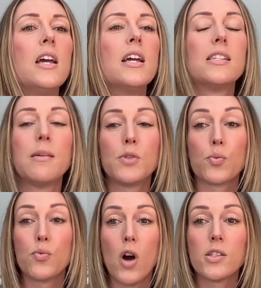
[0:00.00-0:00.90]
his name is
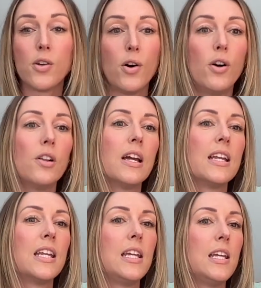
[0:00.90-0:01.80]
Ross Hull,
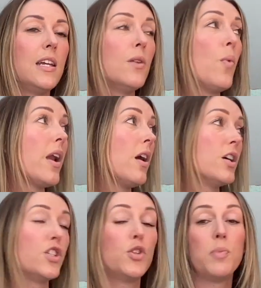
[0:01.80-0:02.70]
and he went
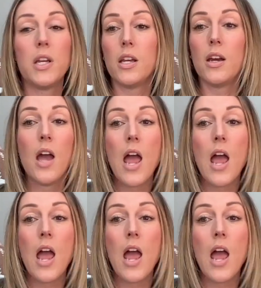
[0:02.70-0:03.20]
on to be